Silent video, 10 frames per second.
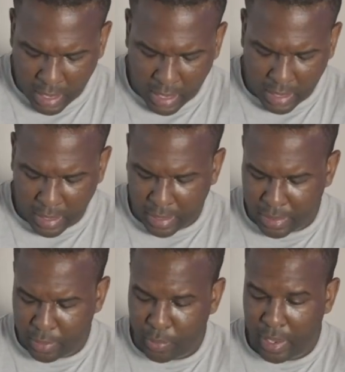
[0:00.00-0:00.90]
And
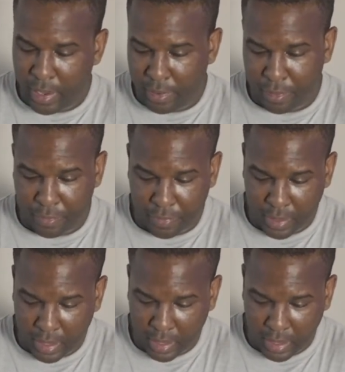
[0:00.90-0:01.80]
then we have
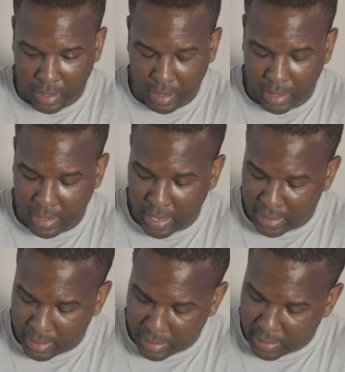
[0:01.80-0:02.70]
the
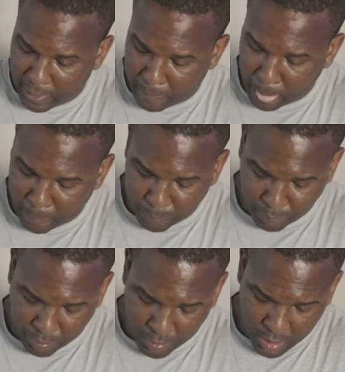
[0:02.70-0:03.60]
Canik,
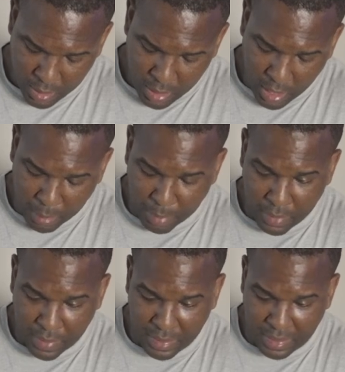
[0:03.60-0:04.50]
I
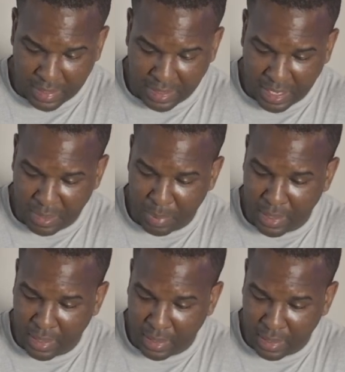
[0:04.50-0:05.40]
believe this is the
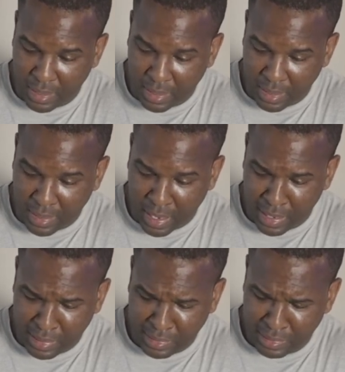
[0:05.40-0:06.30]

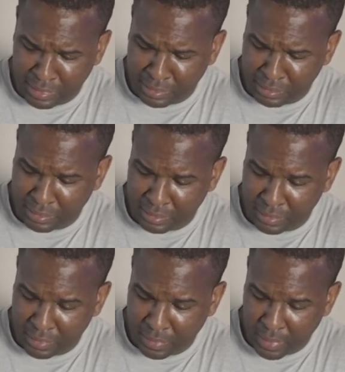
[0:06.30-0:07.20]
TP9
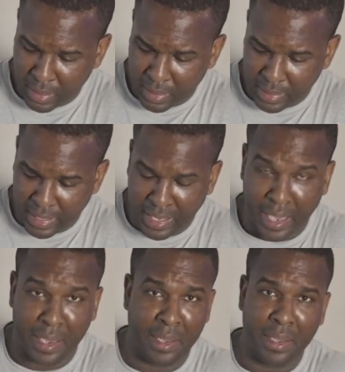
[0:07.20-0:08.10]

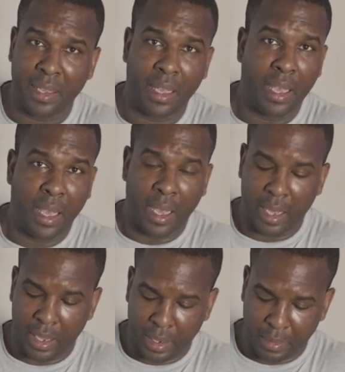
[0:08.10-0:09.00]
DA.
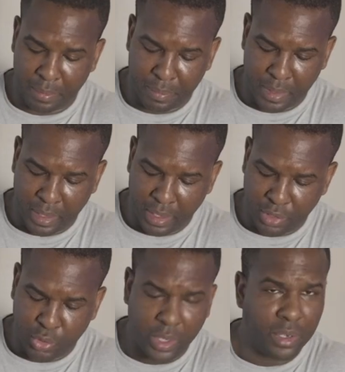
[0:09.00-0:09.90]
The
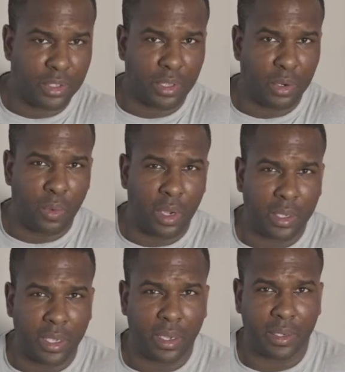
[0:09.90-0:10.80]
trigger's a little
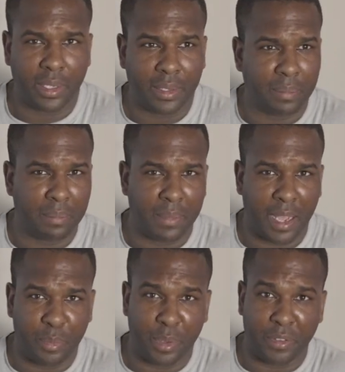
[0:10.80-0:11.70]
wonky on it.
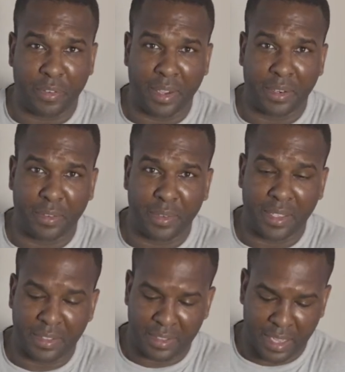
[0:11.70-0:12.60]
Not a big fan of
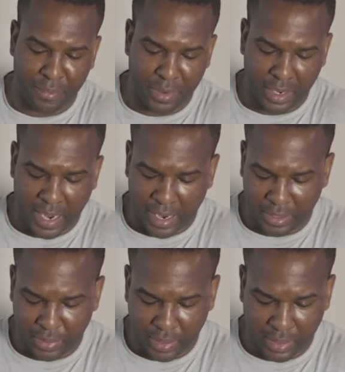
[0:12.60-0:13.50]
it. It's not very
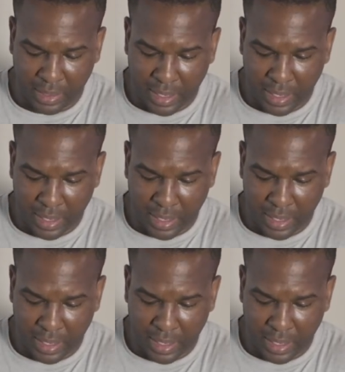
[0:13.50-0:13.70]
accurate.